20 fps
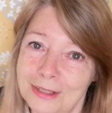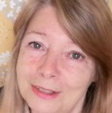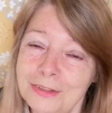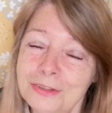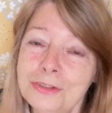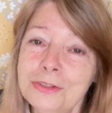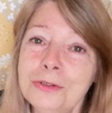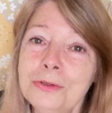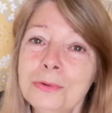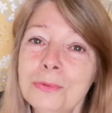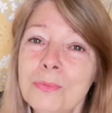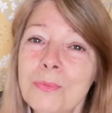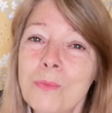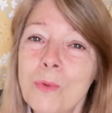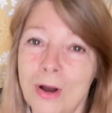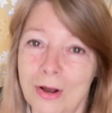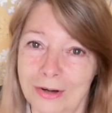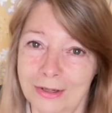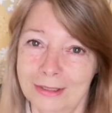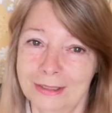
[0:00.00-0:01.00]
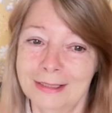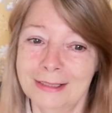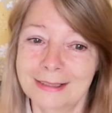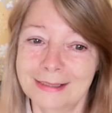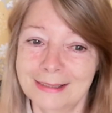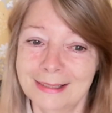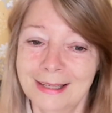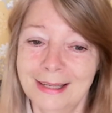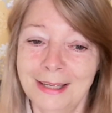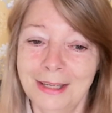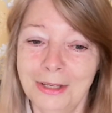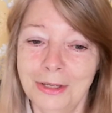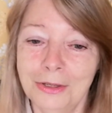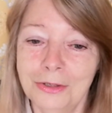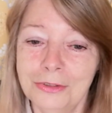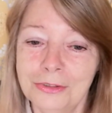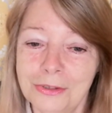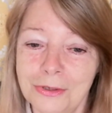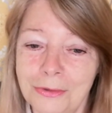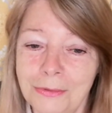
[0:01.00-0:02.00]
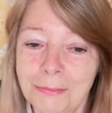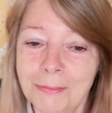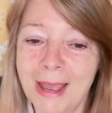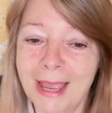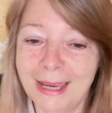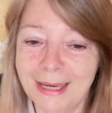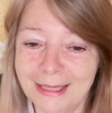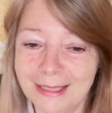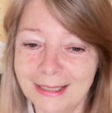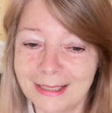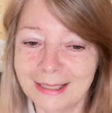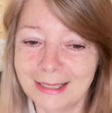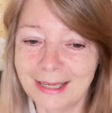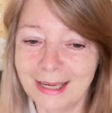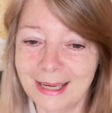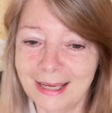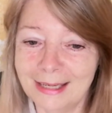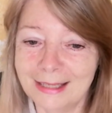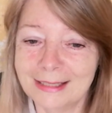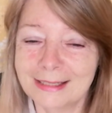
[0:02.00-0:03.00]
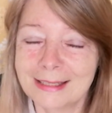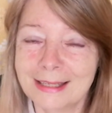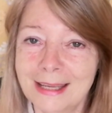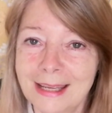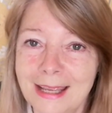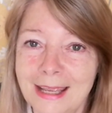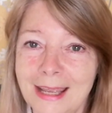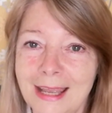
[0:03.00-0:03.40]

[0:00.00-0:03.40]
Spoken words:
I do want to make it